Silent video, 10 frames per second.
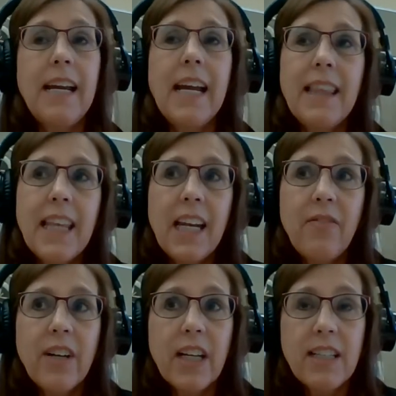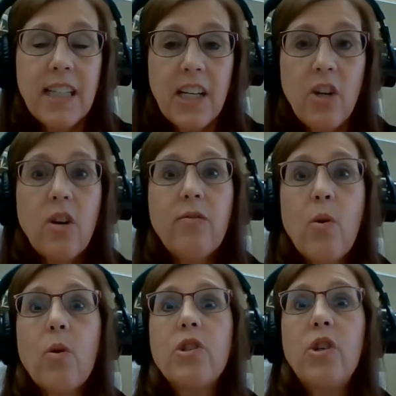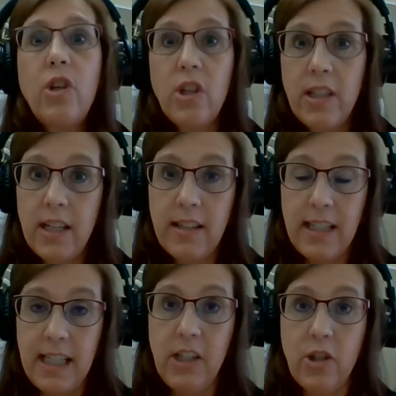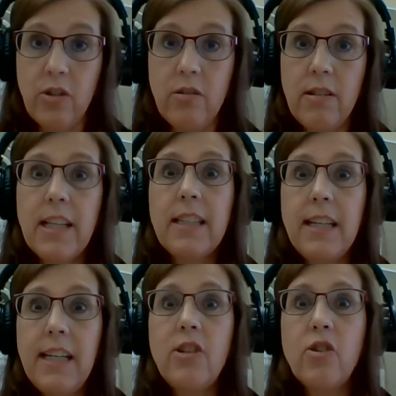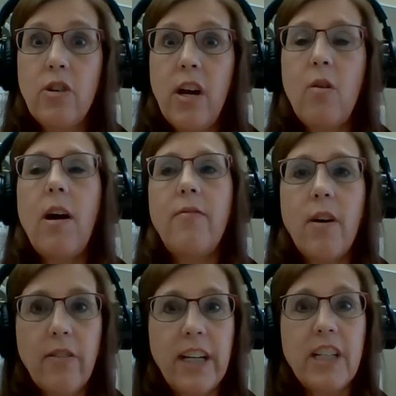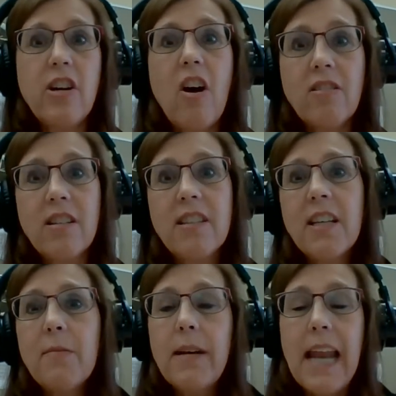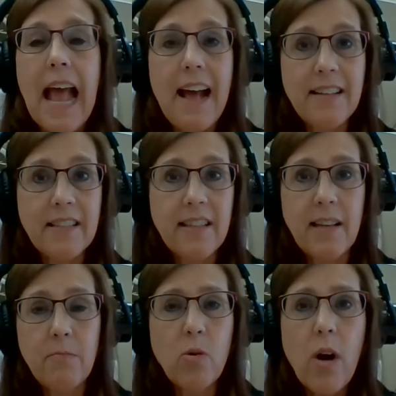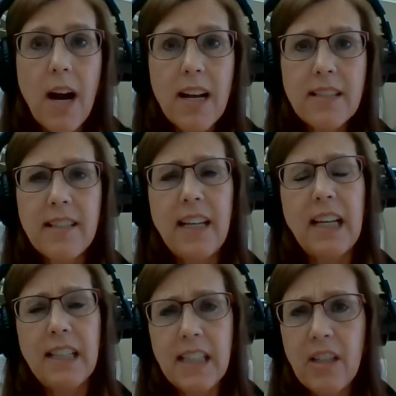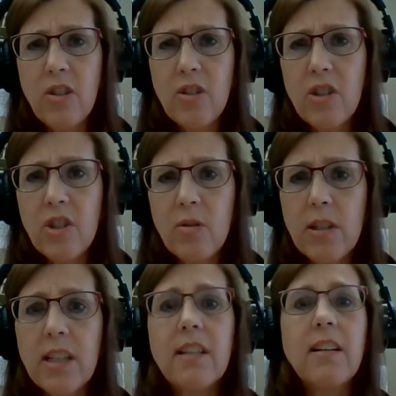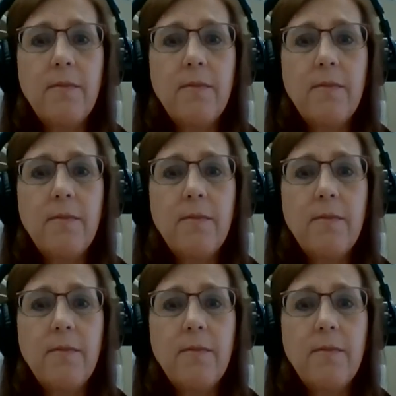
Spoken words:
And then if it continued, of course, you could tell the teacher, let the teacher know. I've already talked to them and asked them twice, and they continue to do it.